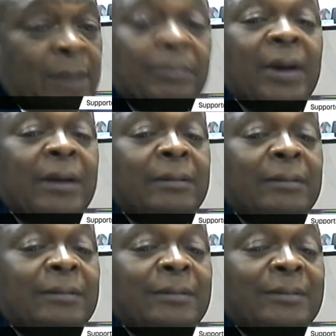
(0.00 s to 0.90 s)
Am I
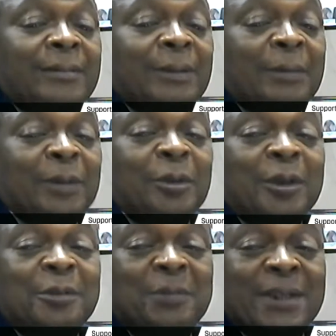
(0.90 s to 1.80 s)

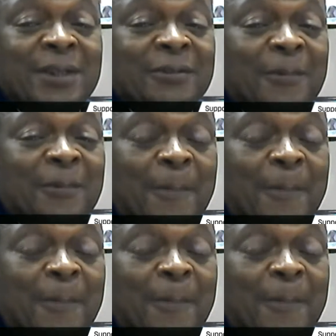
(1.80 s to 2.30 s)
talking to myself?